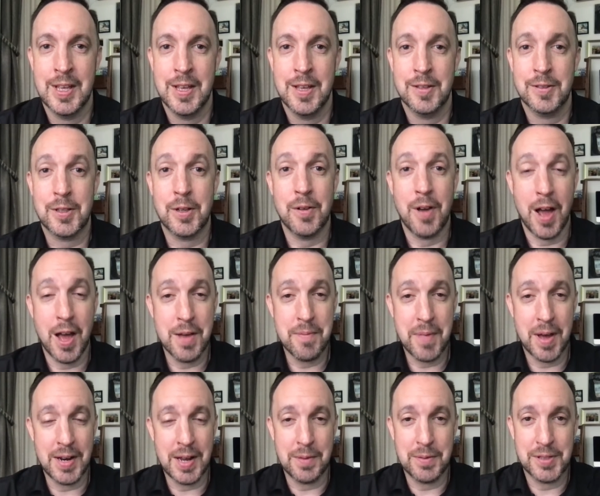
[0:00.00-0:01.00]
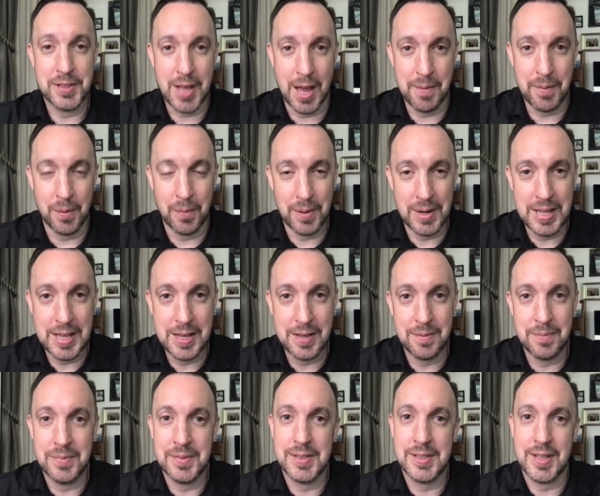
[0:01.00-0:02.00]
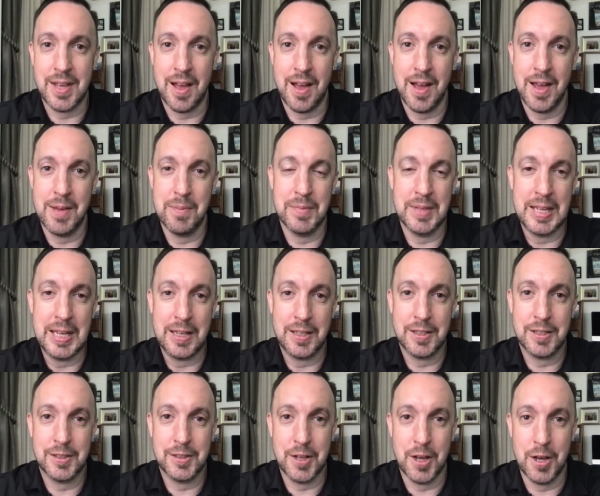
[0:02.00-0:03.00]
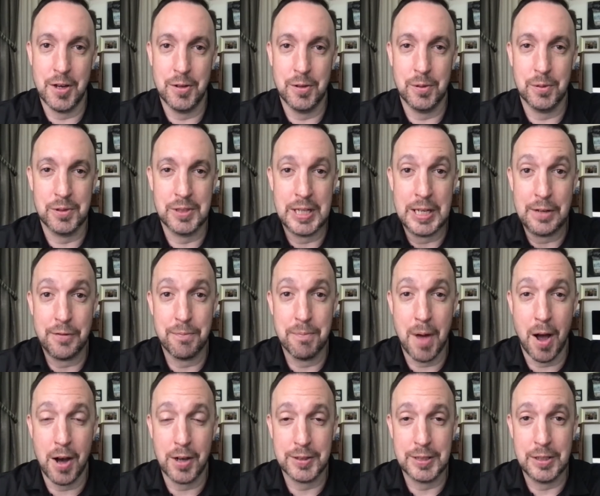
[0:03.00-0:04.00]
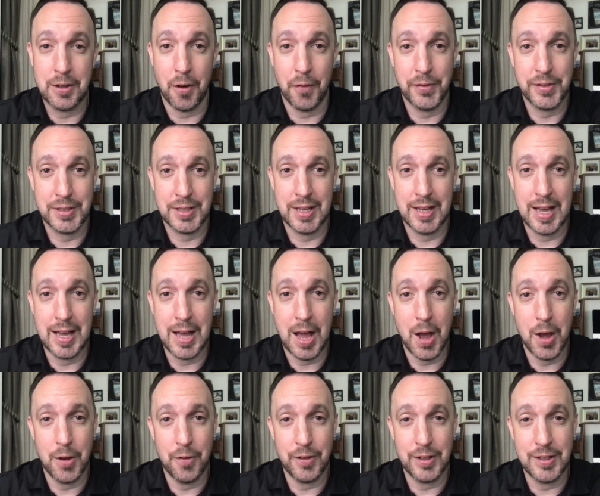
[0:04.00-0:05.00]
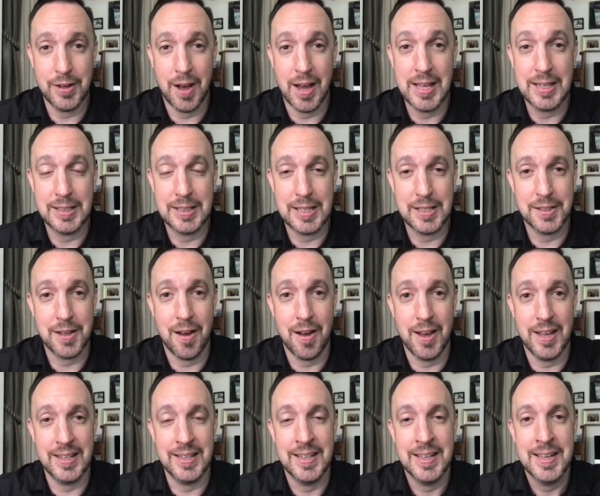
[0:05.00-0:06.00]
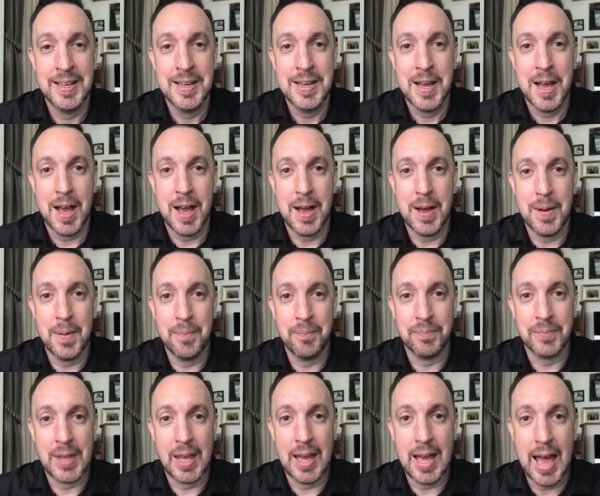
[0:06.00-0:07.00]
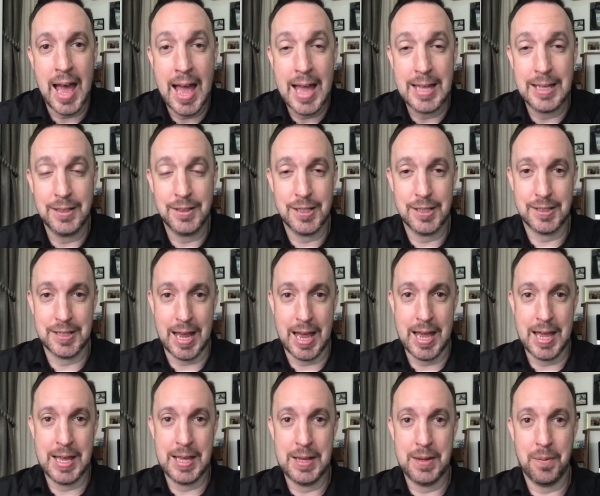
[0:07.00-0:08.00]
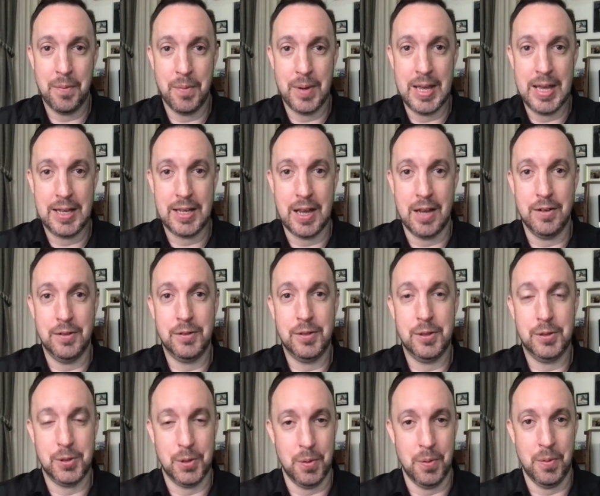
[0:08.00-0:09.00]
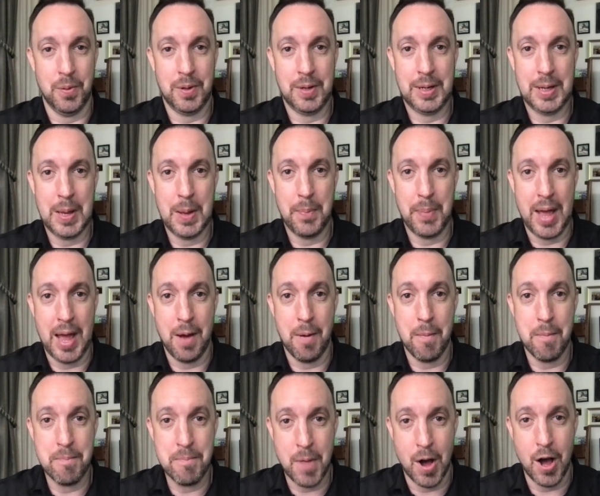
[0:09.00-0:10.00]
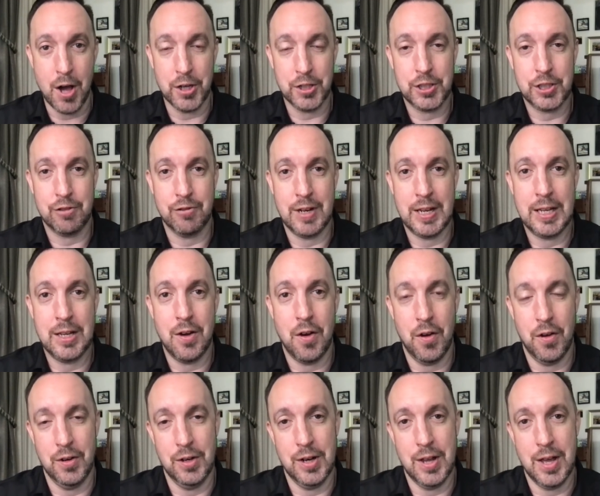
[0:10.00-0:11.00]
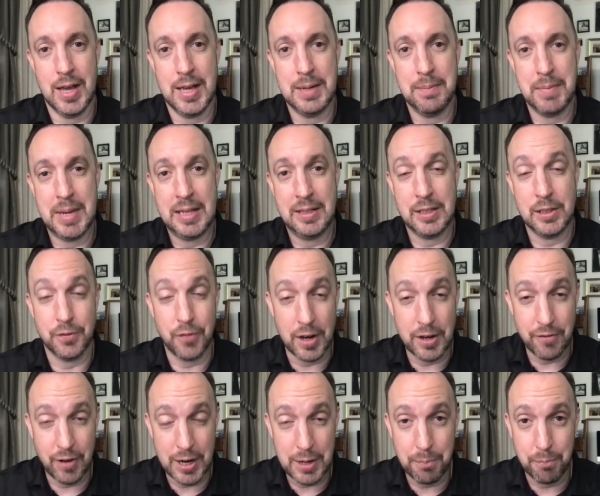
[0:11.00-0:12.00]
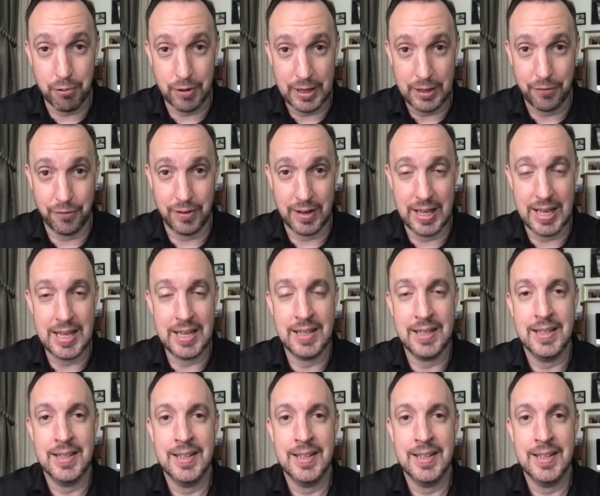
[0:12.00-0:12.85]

So hi, my name's Simon Williams. I'm the External Chief Marketing Officer at Overnight Design. And today we're going to talk about mastering online meetings very, very briefly.